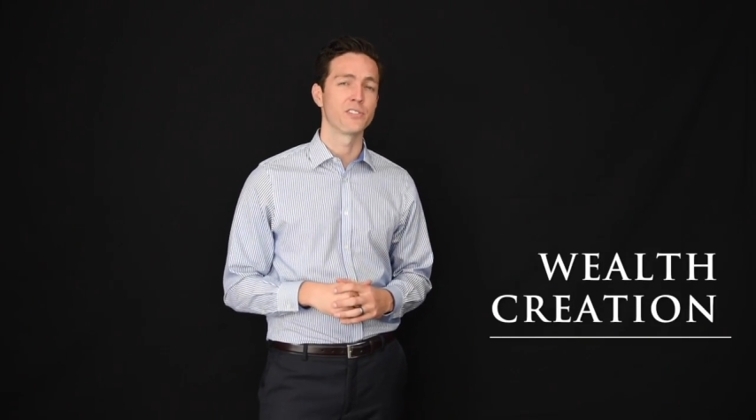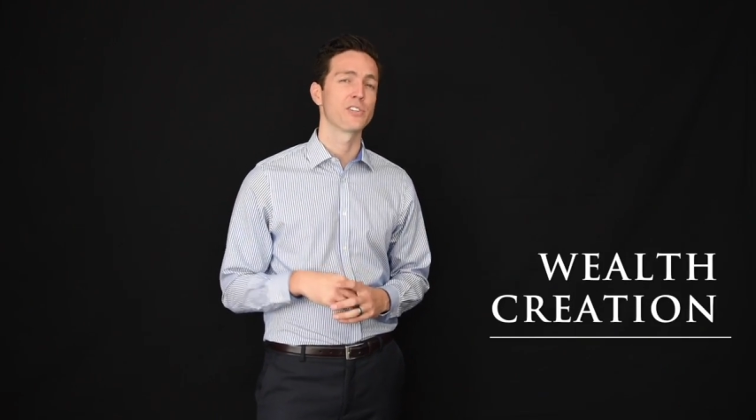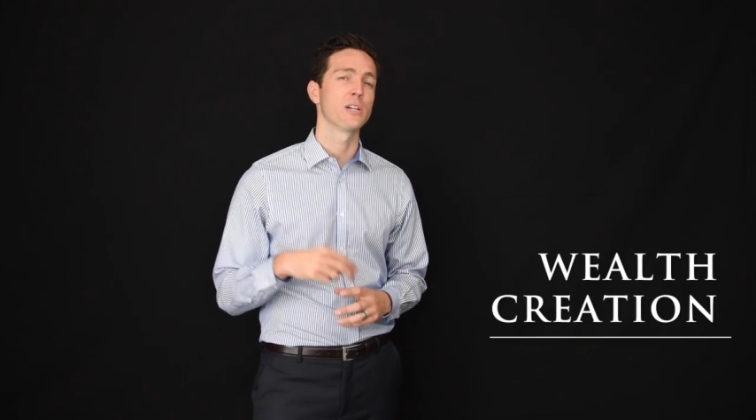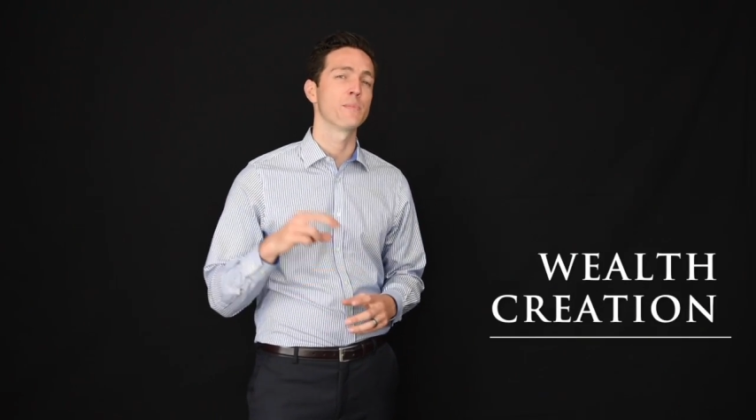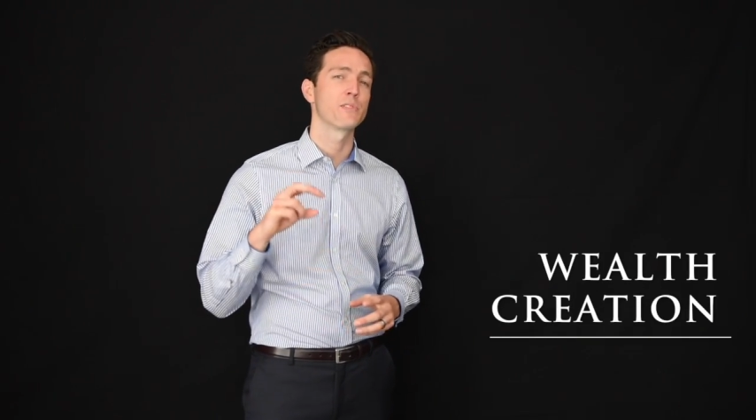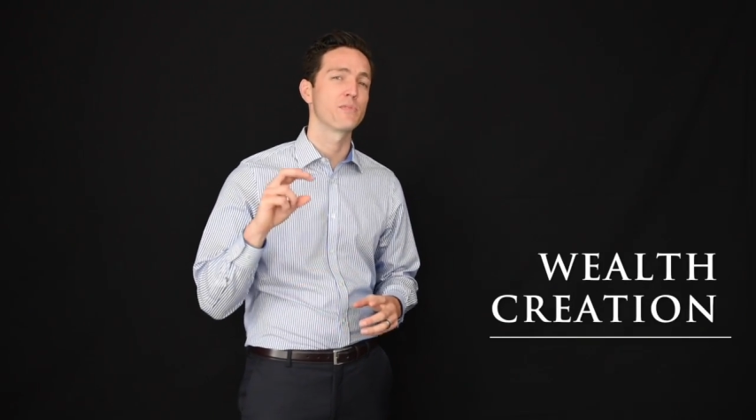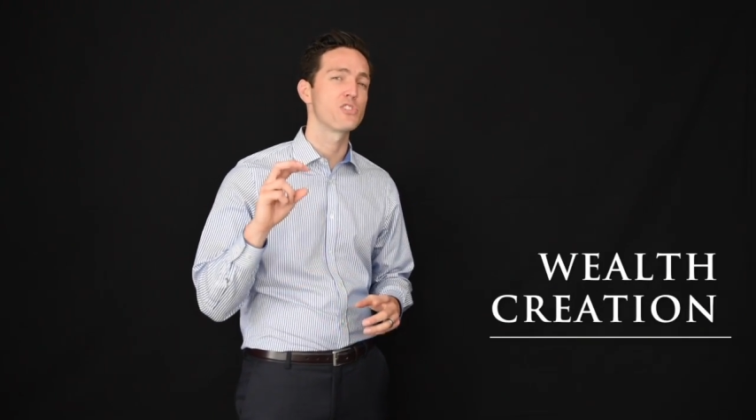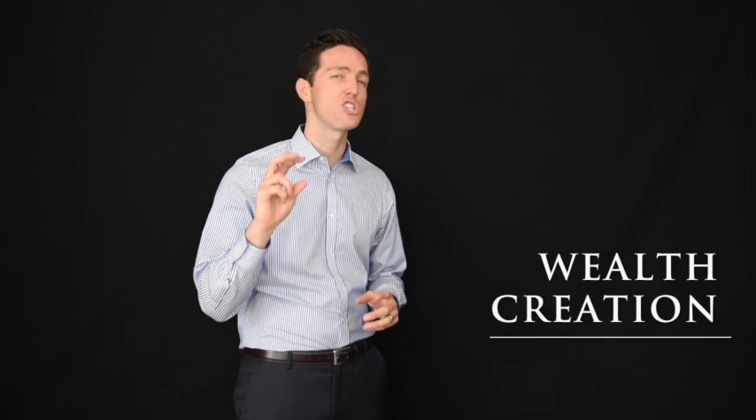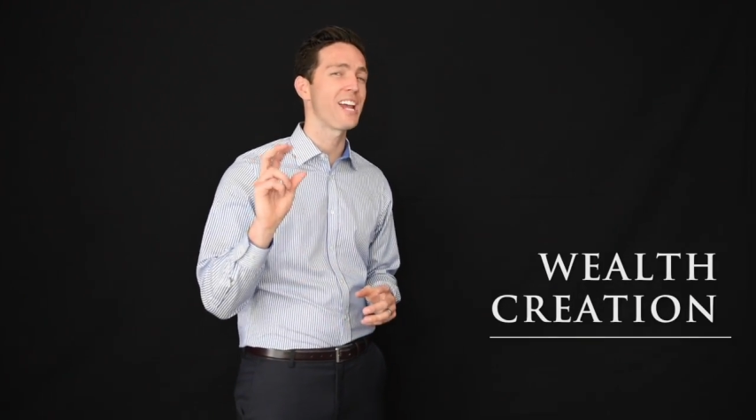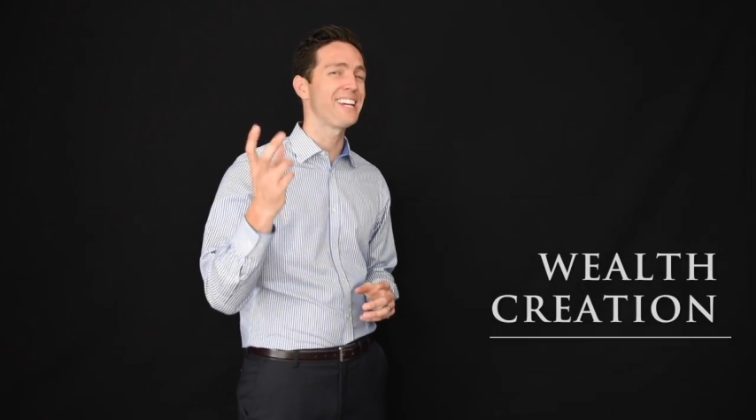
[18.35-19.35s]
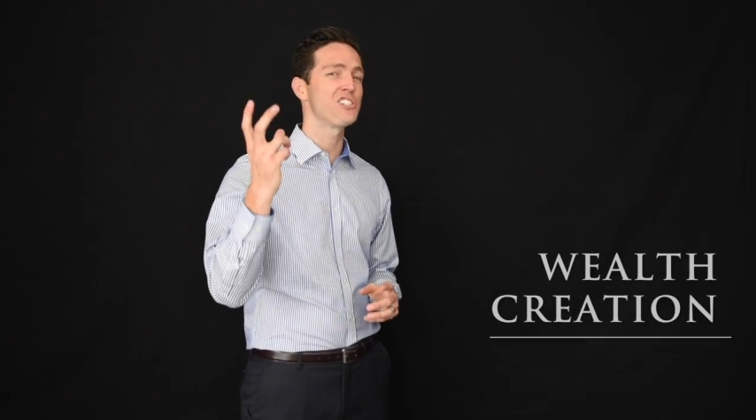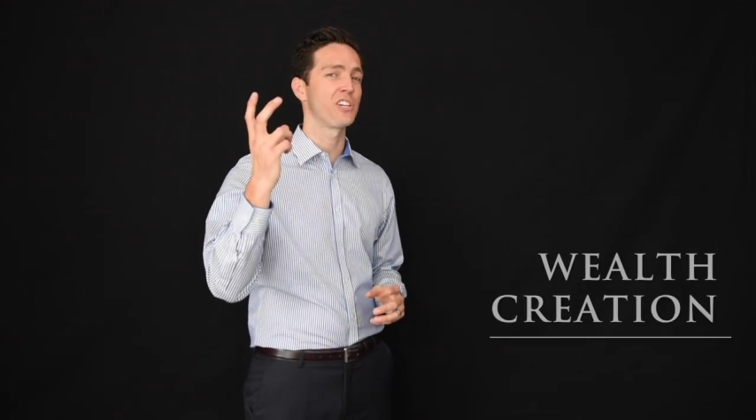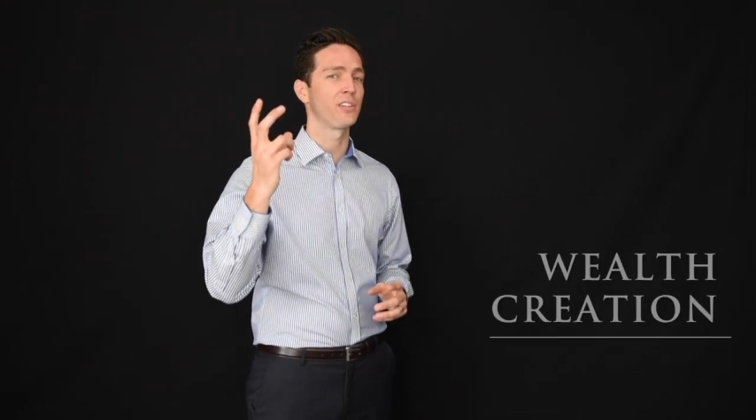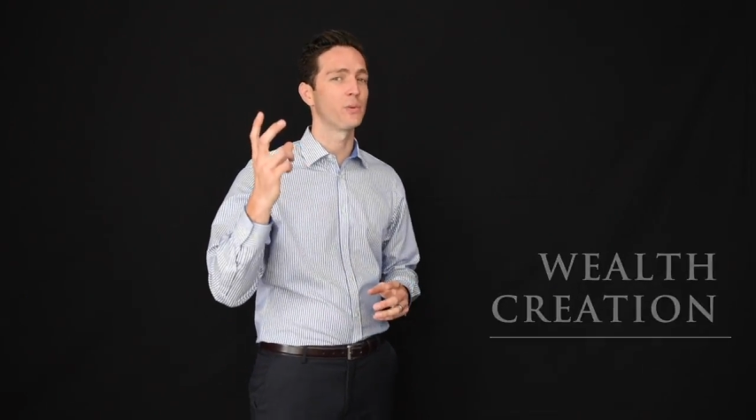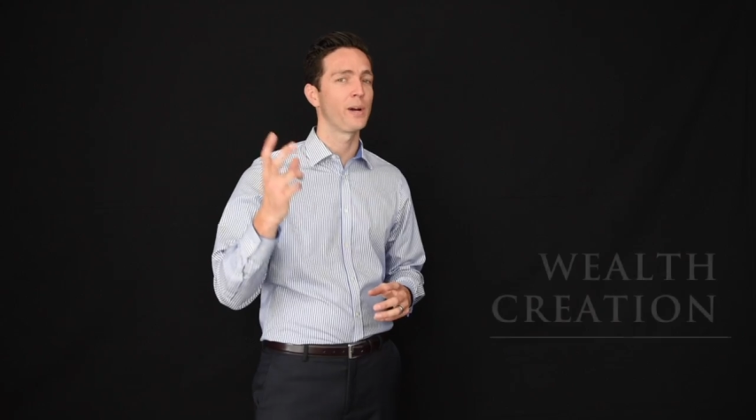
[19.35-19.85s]
in terms of
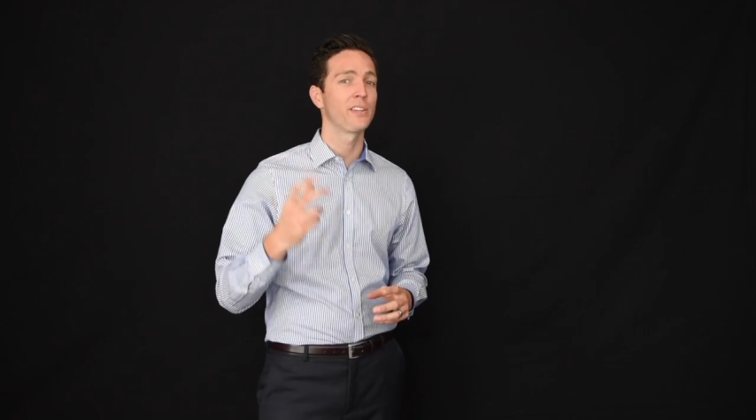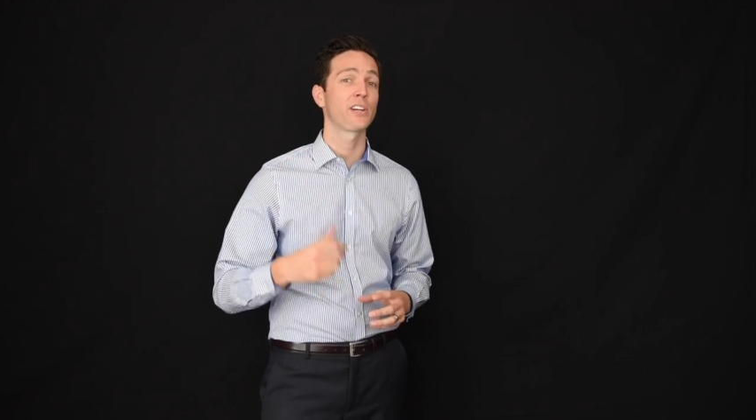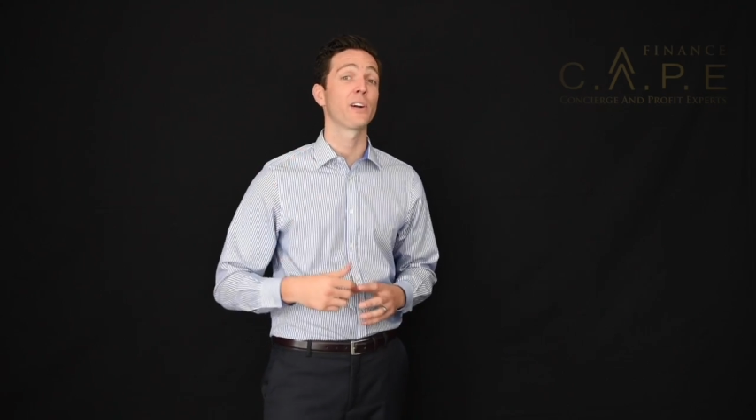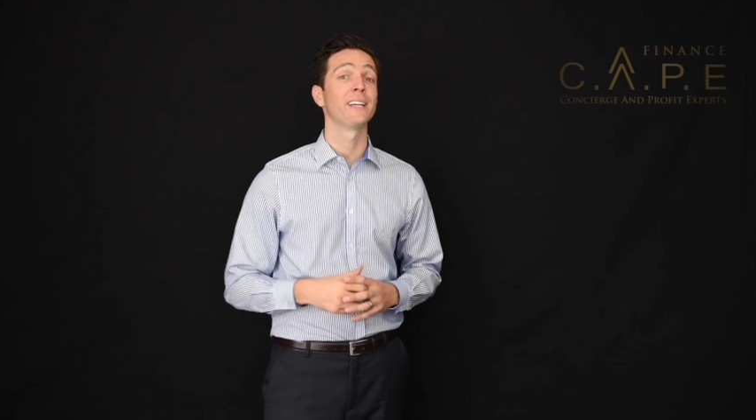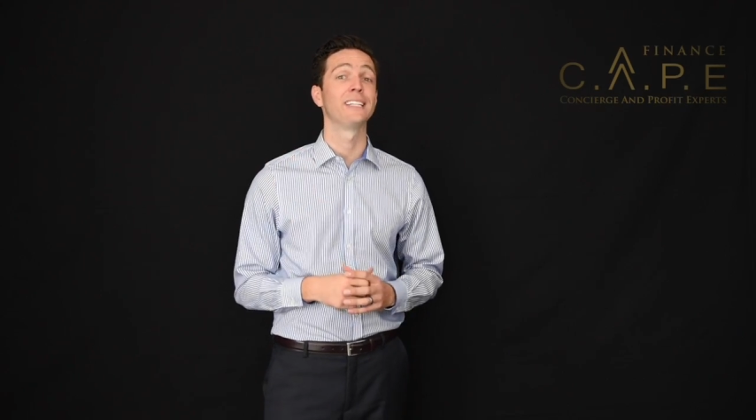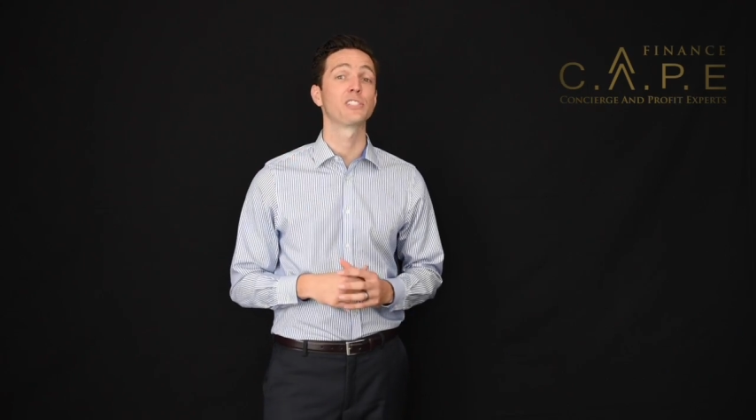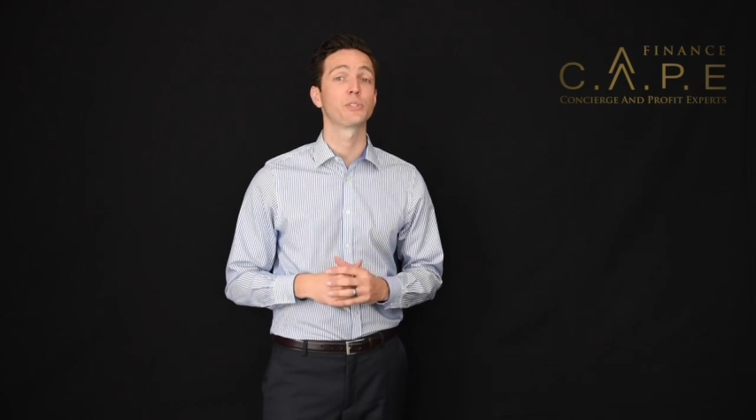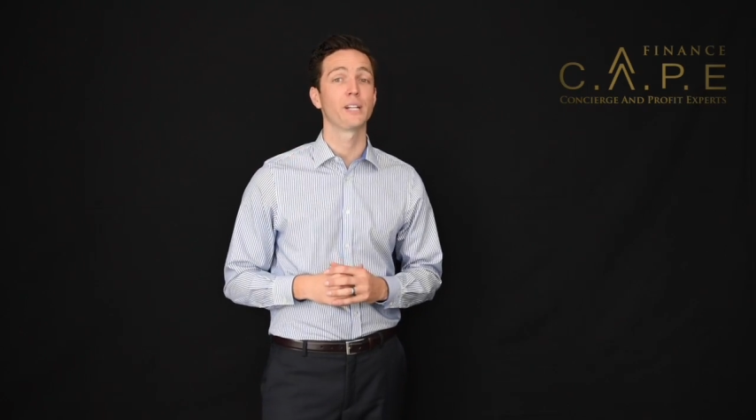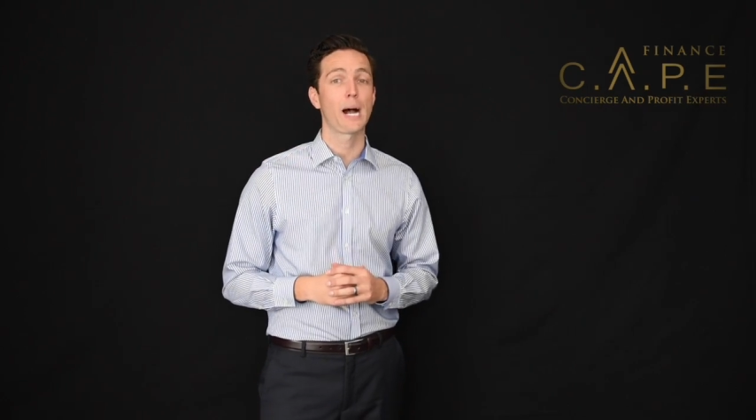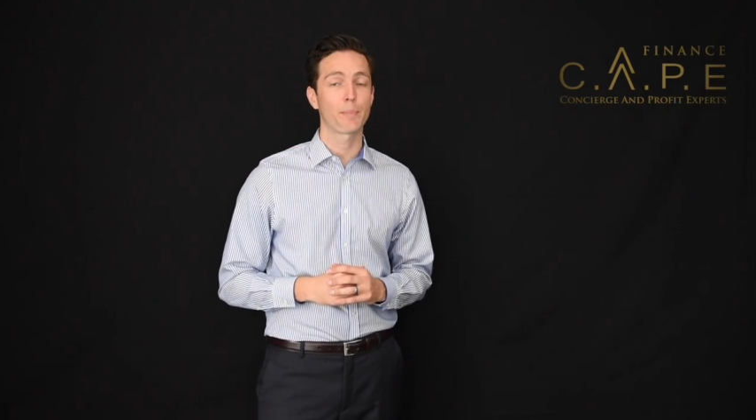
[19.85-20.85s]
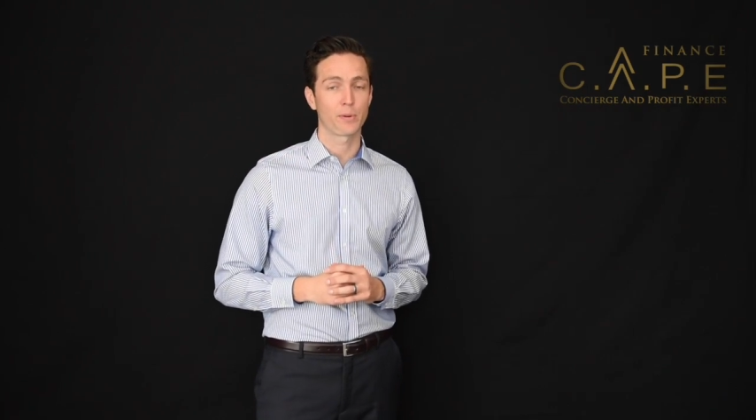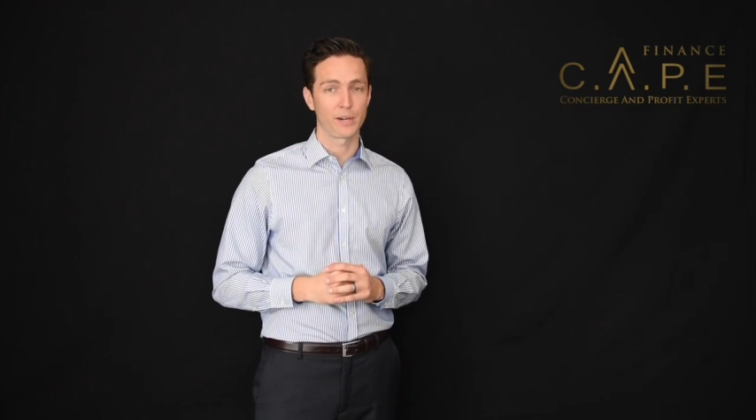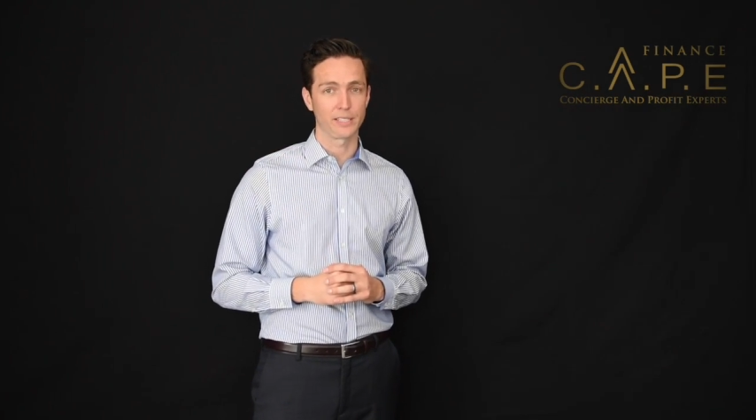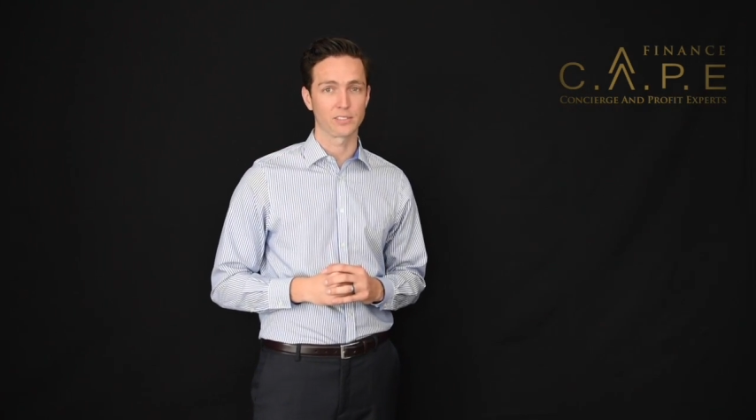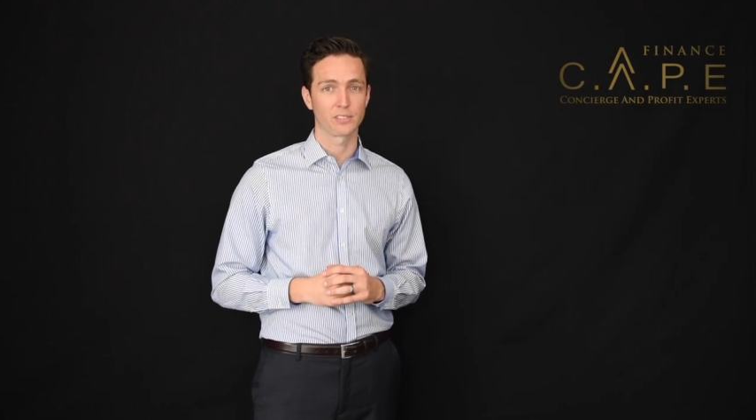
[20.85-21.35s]
changing the way that our industry
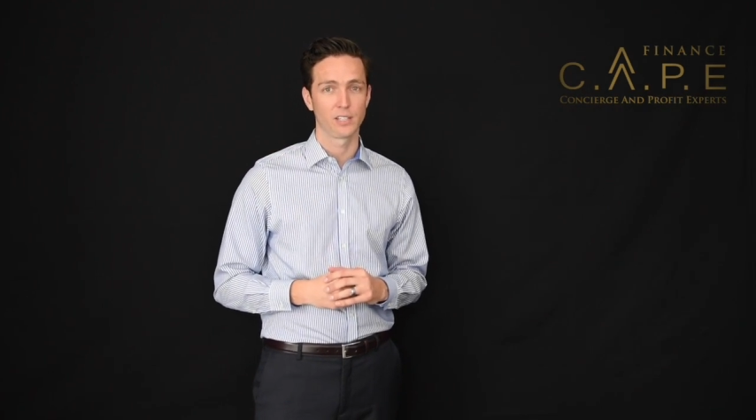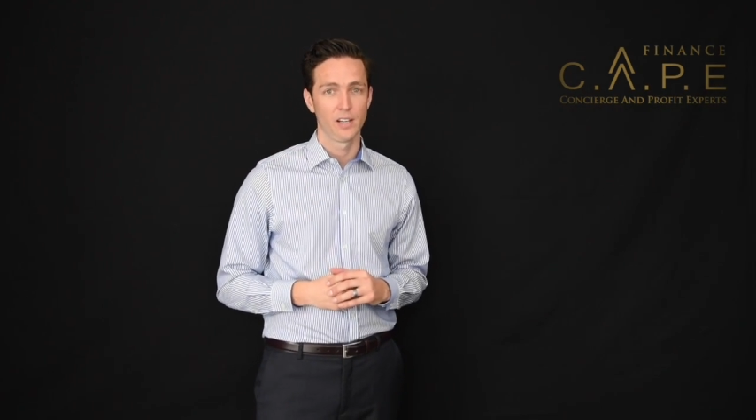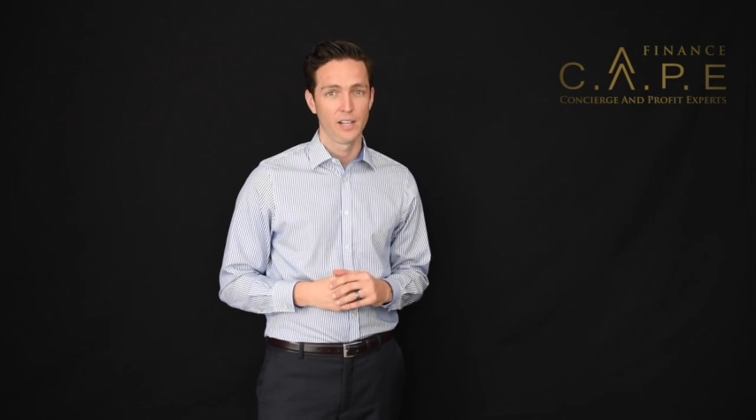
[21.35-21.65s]
operates.